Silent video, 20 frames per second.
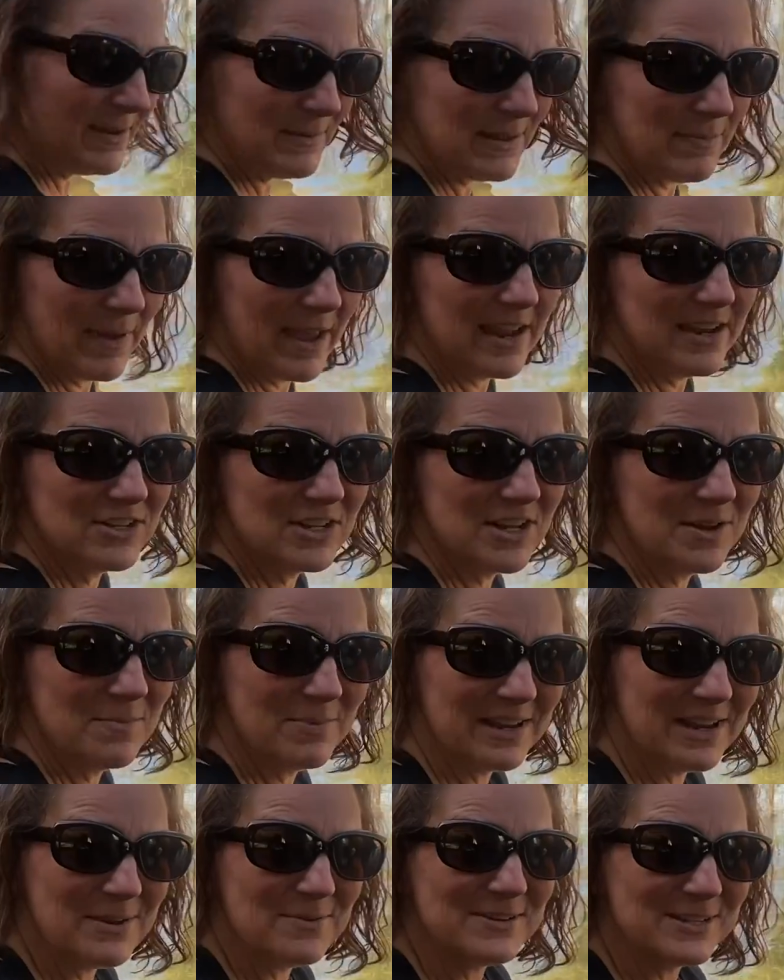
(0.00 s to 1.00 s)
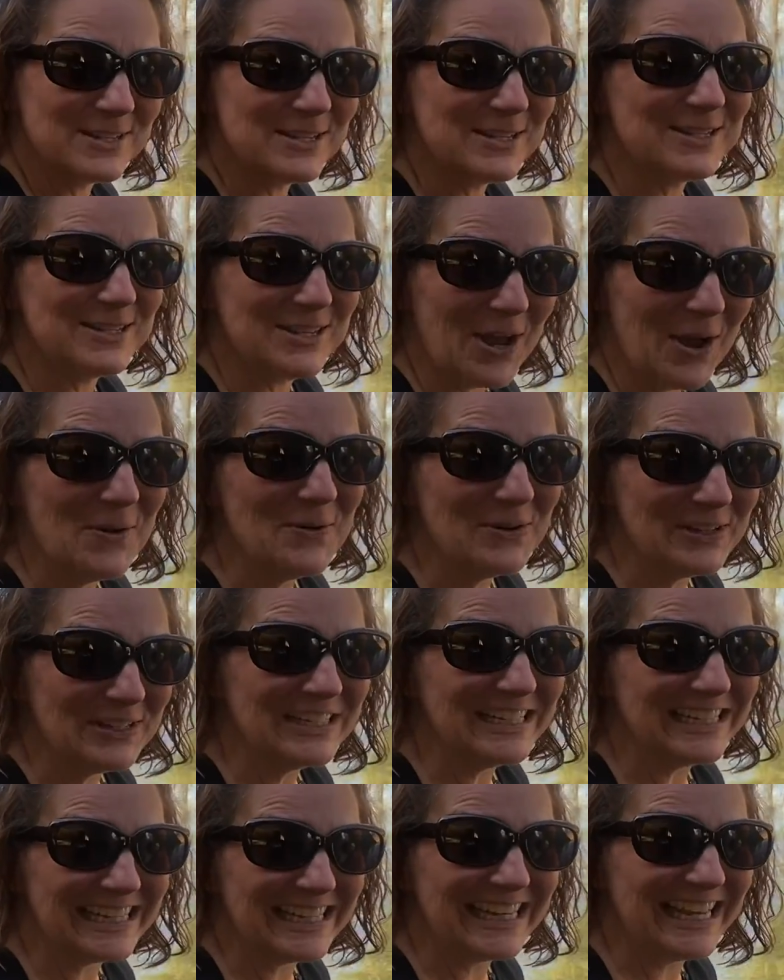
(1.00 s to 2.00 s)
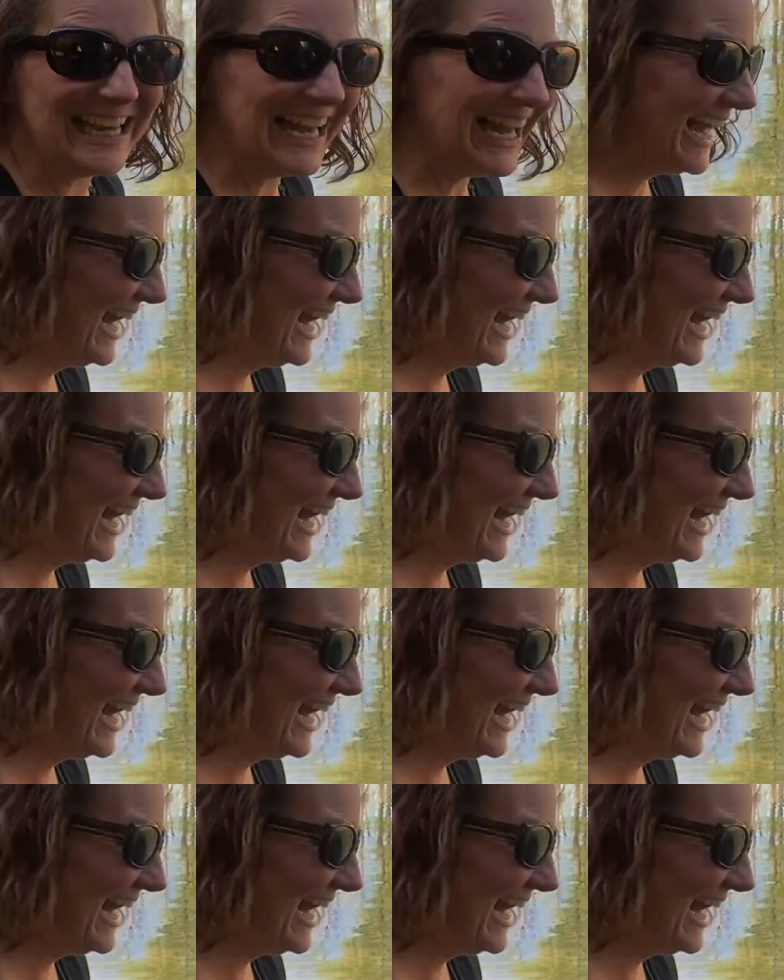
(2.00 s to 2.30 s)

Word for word: to be patient, some bedfish. So good. But